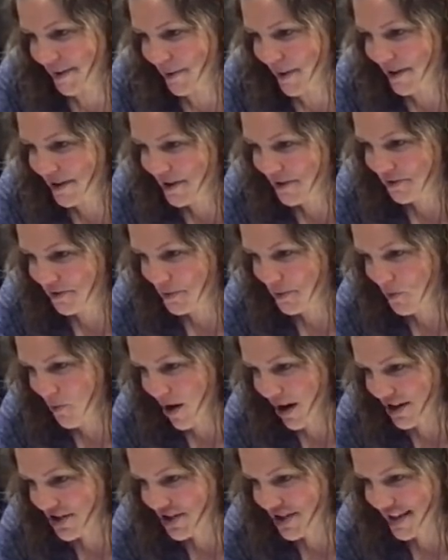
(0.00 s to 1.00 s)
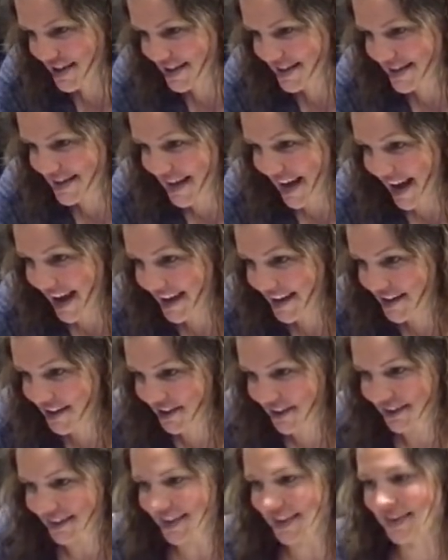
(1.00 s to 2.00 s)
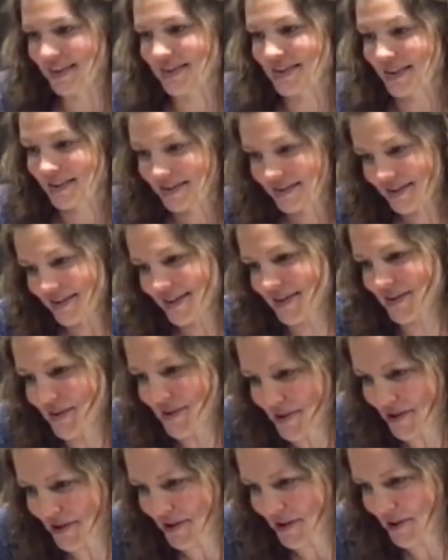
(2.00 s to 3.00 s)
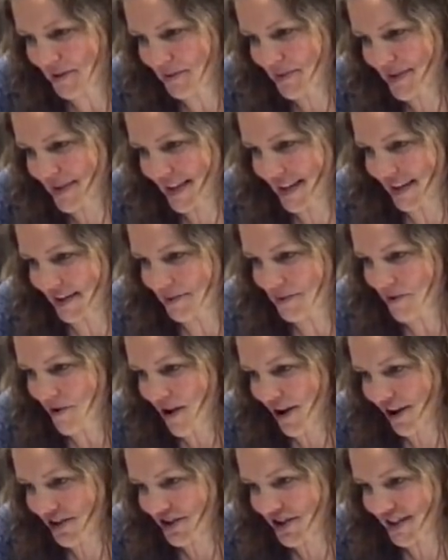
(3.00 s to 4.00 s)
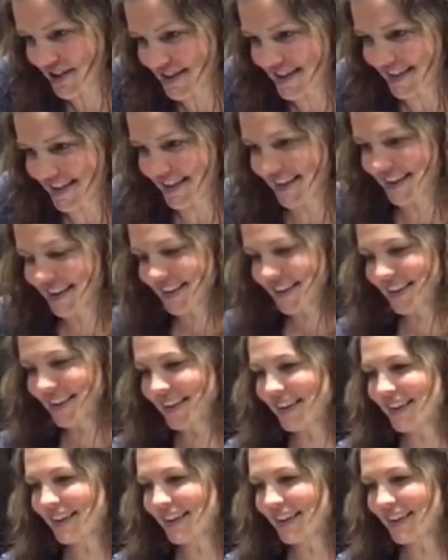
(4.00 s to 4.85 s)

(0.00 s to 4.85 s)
Welcome from Washington State. Currently thunderstorms in Washington.